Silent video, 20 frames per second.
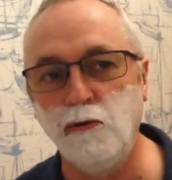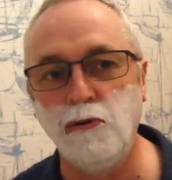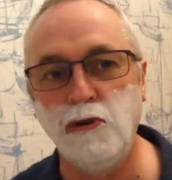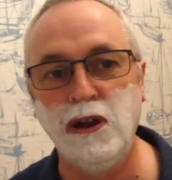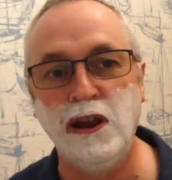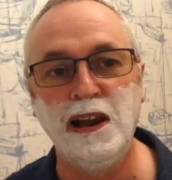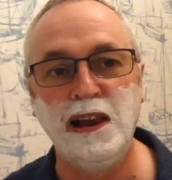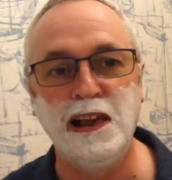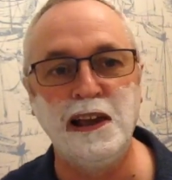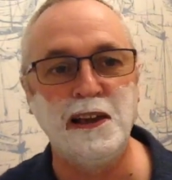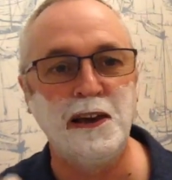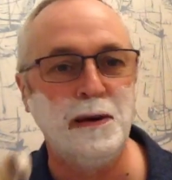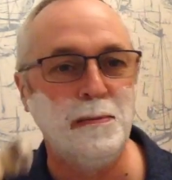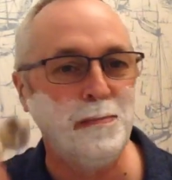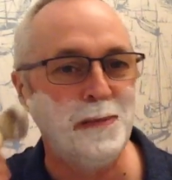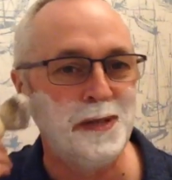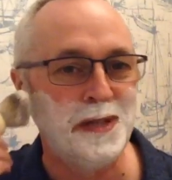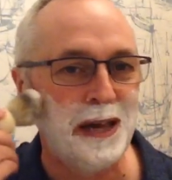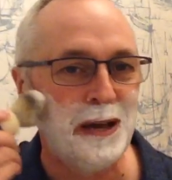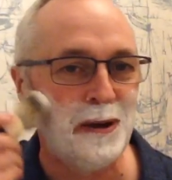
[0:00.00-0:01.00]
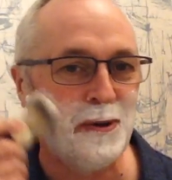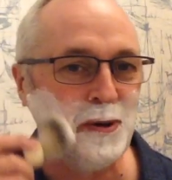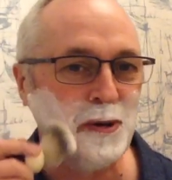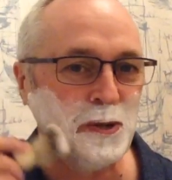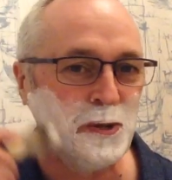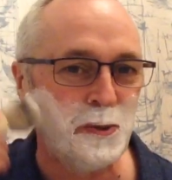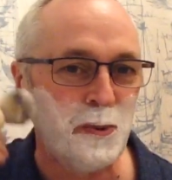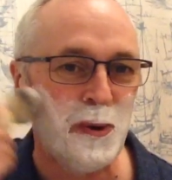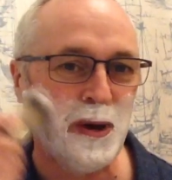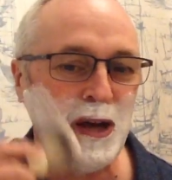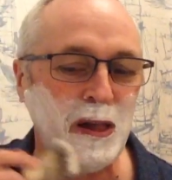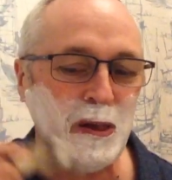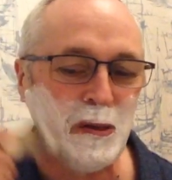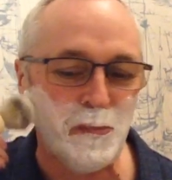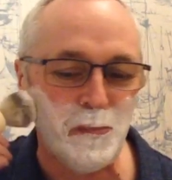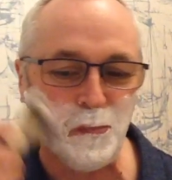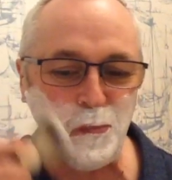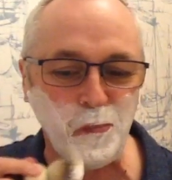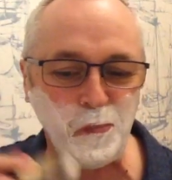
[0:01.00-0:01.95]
really comes out as well.